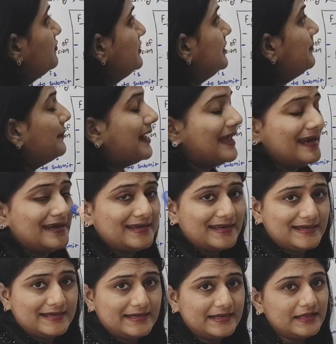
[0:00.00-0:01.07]
of the parent
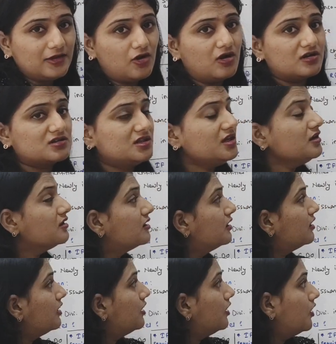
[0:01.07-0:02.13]
entity or the
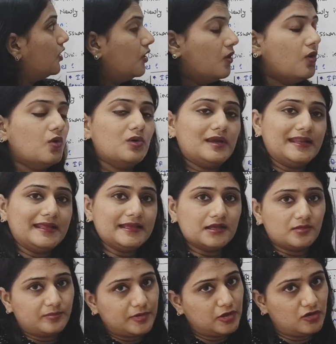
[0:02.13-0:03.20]
holding
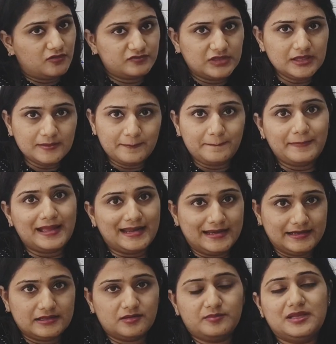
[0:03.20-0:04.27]
company of the
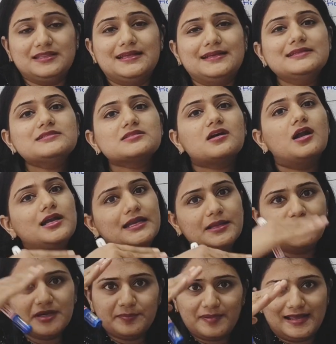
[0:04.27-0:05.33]
parent company, that is
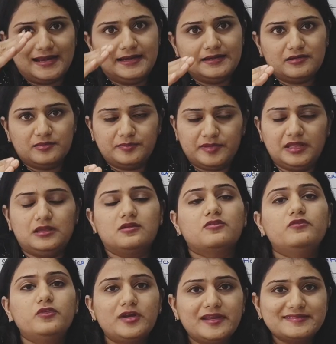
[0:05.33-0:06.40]
ultimate parent company.
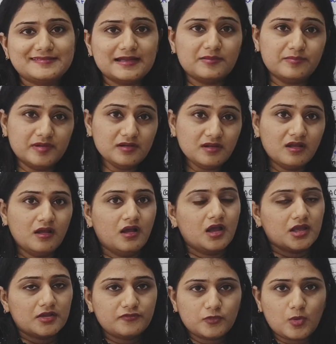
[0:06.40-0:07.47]
For example,
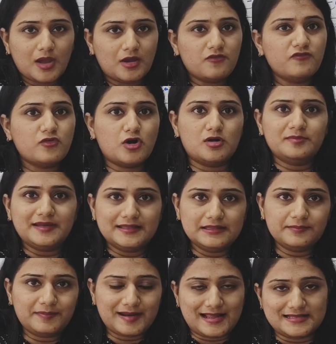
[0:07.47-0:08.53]
if you have formed in
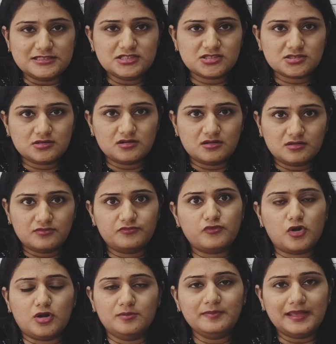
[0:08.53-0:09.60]
the branch
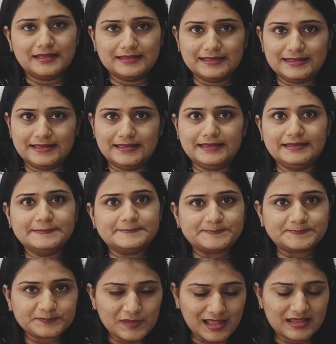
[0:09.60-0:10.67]
form in the
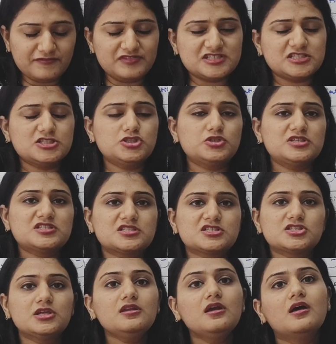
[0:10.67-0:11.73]
IFSC
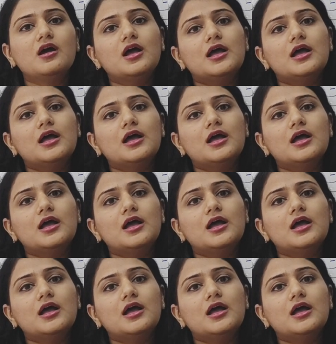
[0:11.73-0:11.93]
jurisdiction,